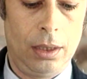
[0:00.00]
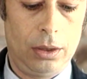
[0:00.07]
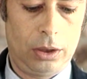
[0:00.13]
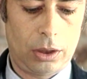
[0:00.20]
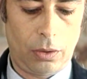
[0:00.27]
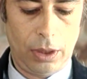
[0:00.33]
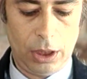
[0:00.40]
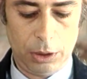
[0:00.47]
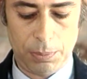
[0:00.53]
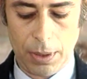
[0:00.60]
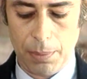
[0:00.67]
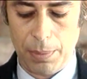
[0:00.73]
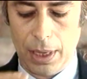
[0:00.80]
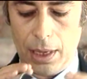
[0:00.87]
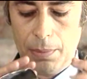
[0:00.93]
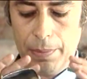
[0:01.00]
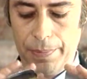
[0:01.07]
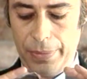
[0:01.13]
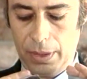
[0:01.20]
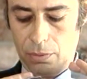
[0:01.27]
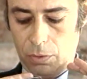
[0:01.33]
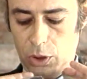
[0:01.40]
So here's my mem,
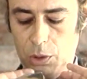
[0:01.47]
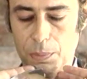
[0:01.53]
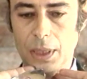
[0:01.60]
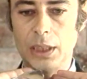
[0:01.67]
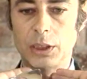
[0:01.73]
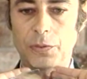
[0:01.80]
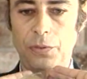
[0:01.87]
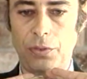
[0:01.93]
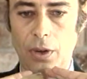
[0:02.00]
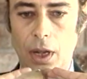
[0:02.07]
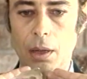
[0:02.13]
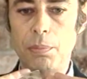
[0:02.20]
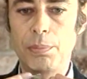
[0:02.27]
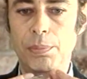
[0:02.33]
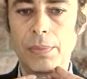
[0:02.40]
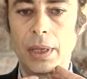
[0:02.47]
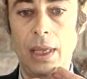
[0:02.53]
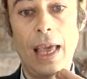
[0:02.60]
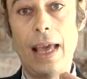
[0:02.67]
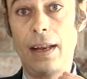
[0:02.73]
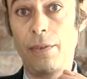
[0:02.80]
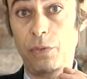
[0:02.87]
which means from.
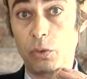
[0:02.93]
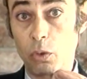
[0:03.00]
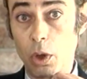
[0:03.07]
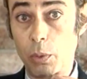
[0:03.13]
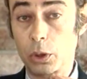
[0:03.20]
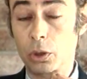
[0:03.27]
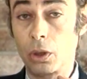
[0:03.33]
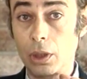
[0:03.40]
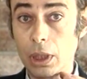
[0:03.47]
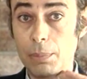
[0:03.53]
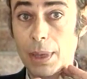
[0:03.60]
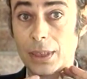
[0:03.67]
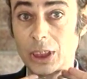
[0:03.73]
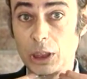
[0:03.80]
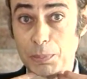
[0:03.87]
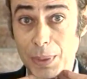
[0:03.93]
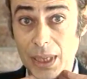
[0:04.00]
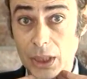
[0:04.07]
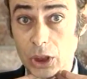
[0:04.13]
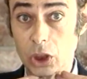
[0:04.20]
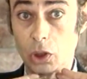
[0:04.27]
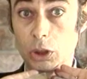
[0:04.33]
And after all, we're talking about
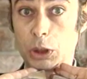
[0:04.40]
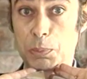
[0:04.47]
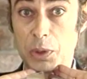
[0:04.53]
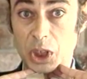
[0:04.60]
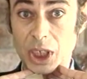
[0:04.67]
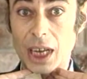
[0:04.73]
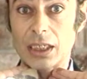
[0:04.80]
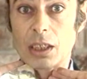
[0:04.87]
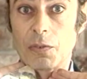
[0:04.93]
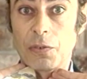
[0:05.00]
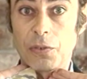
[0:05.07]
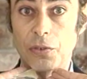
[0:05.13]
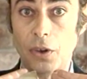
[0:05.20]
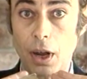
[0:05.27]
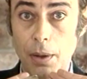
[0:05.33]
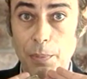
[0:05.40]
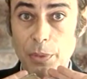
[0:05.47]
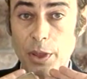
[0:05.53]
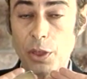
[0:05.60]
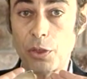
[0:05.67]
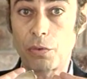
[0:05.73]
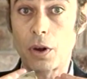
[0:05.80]
speech, so it's projected
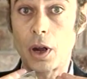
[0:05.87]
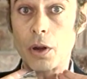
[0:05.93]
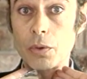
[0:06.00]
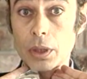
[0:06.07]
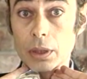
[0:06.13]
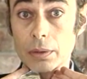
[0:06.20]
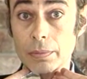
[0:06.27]
from the throat.